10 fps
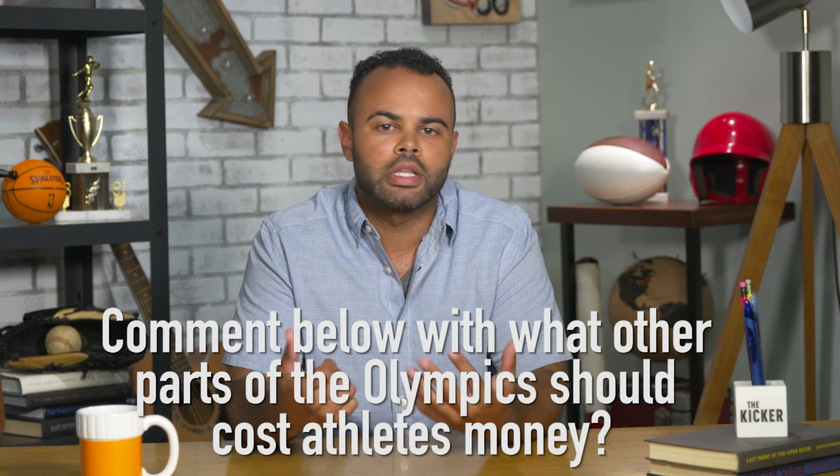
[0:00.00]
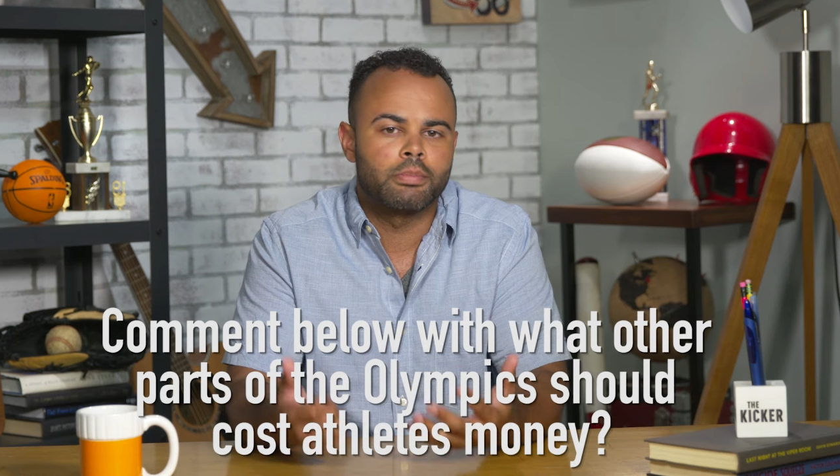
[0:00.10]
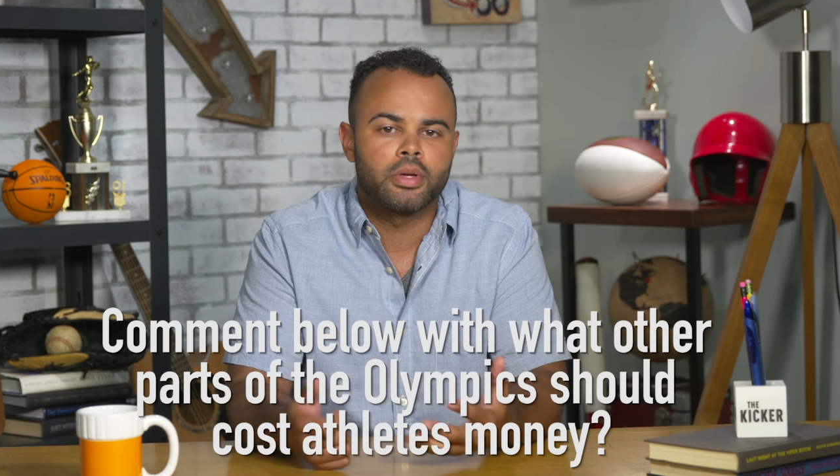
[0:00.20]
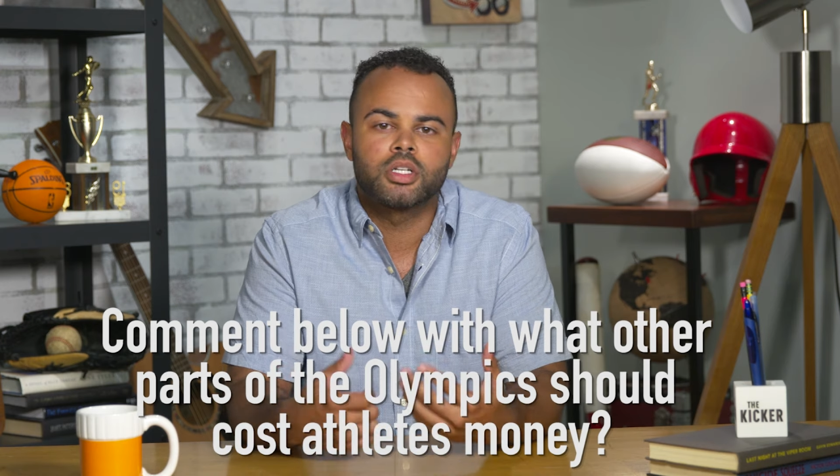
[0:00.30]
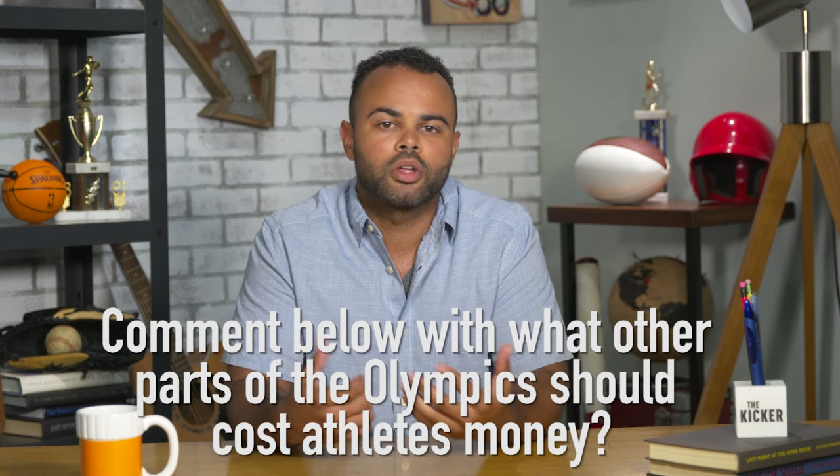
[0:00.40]

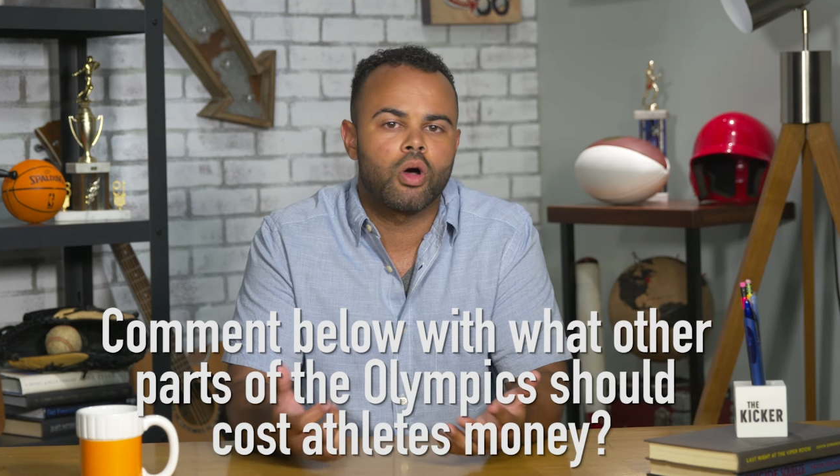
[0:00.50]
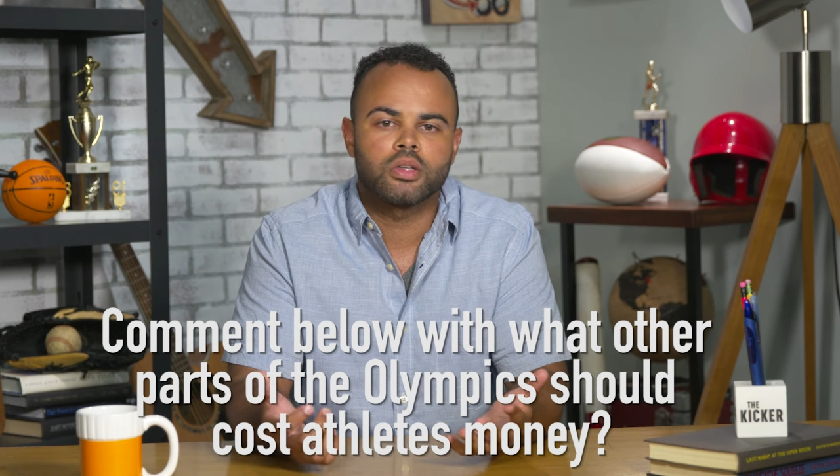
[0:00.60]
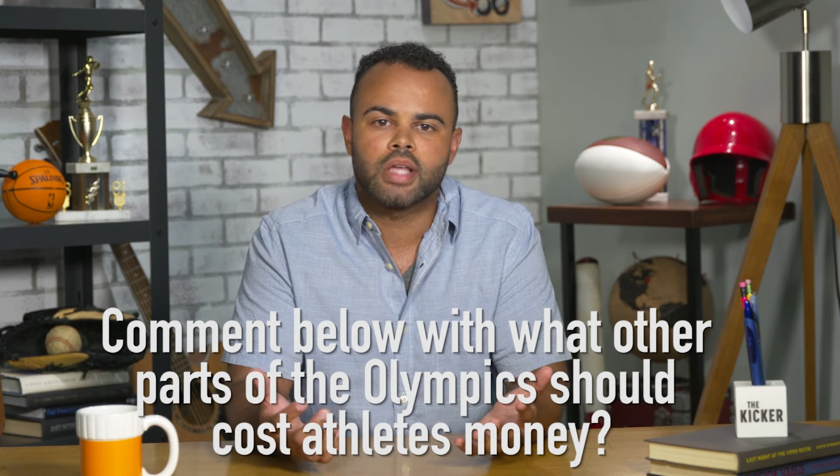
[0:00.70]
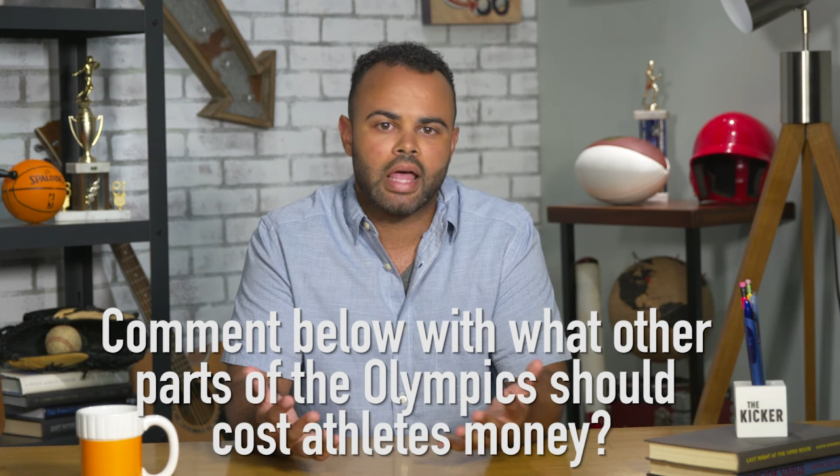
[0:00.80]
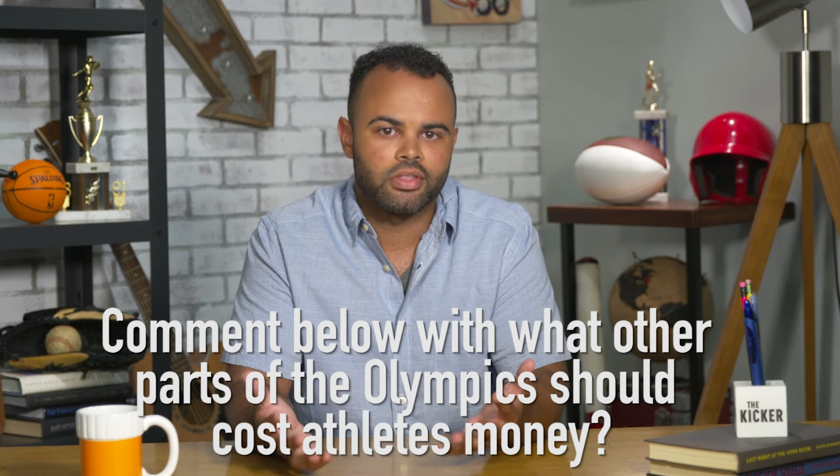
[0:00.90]
Olympics should
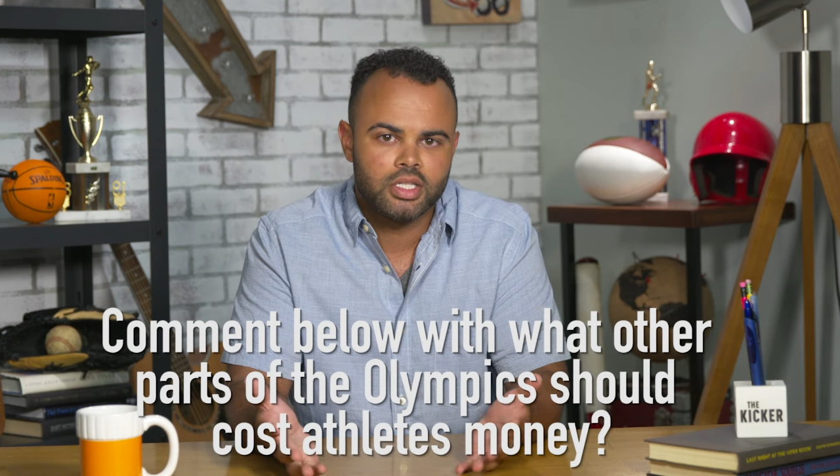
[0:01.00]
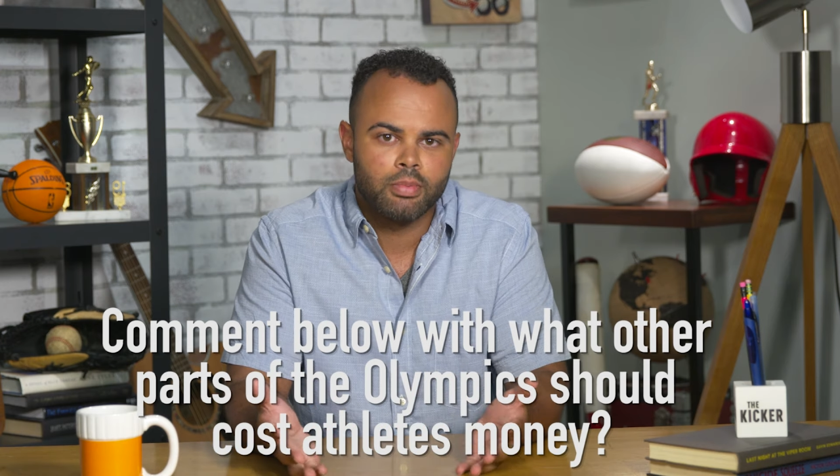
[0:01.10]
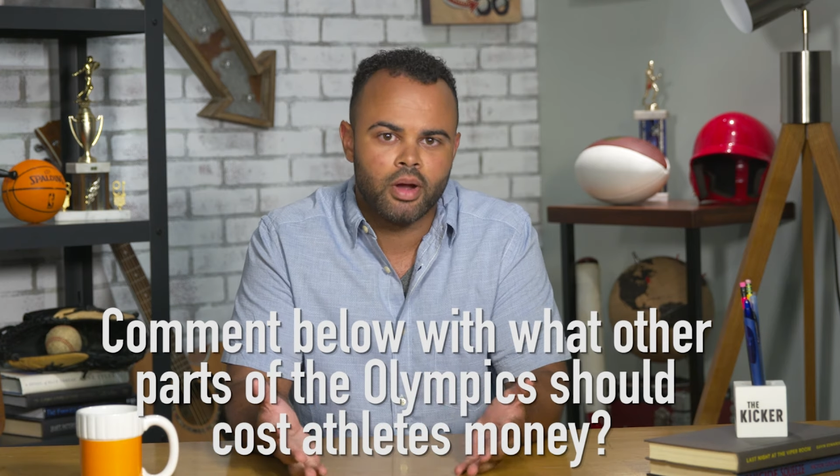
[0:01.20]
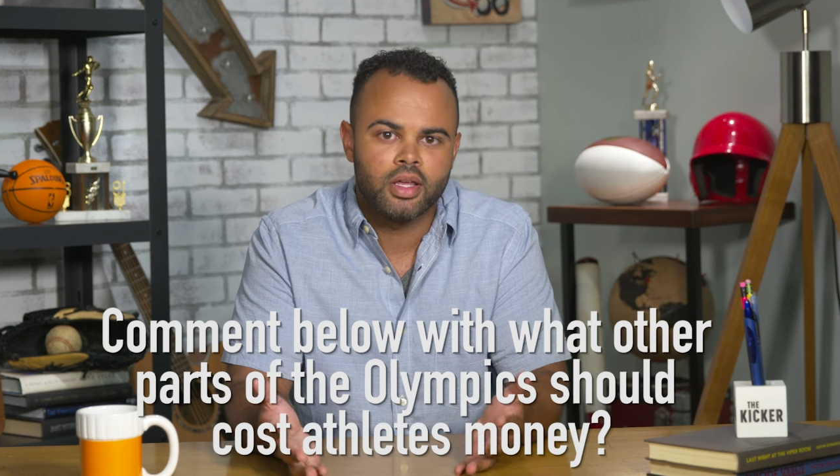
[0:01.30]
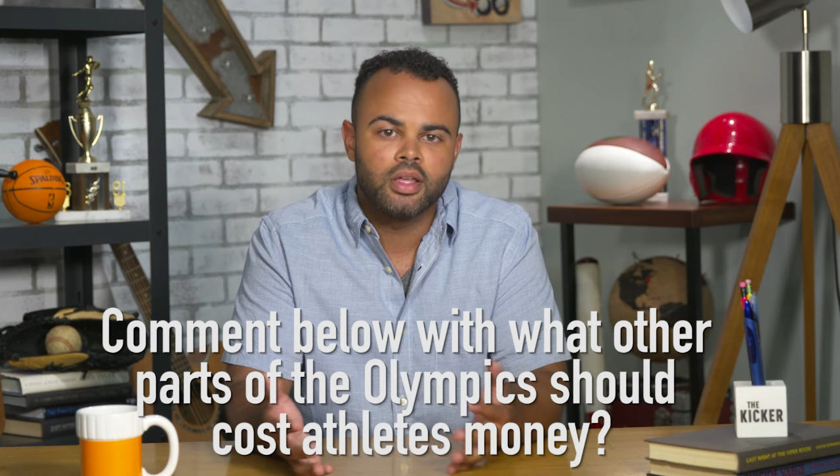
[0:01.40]
cost athletes
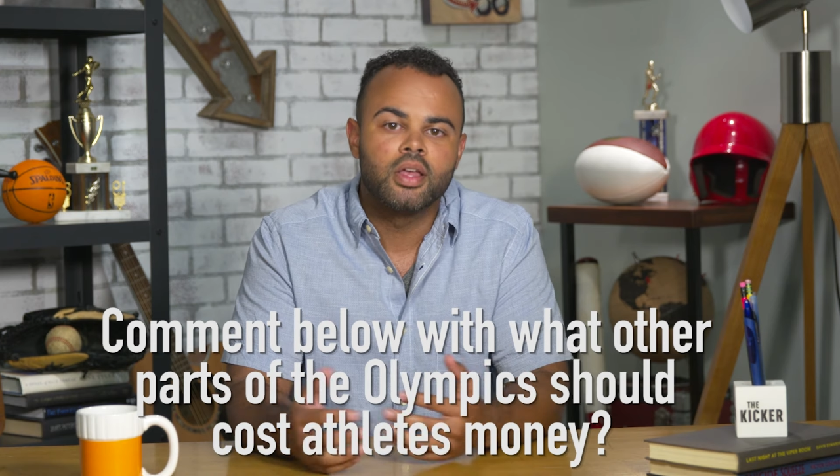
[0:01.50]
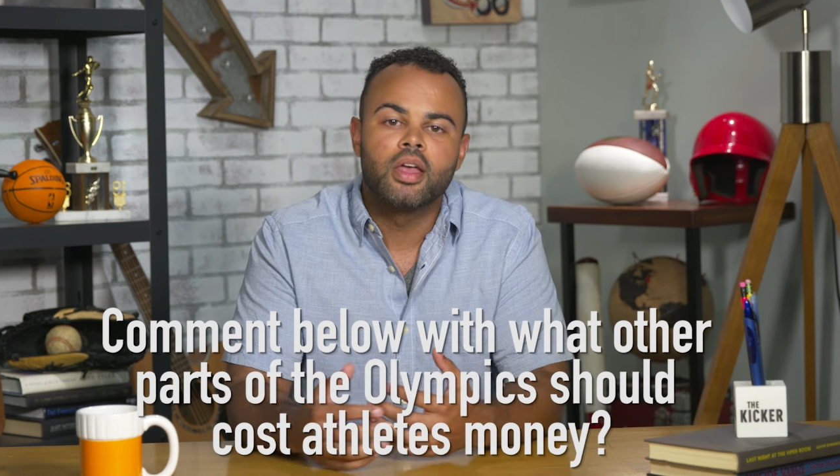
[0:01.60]
money,